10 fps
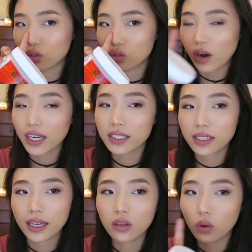dry
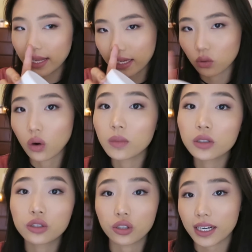skin or like
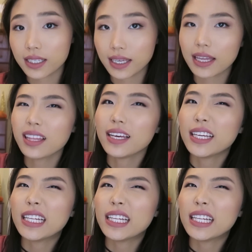normal to dry skin,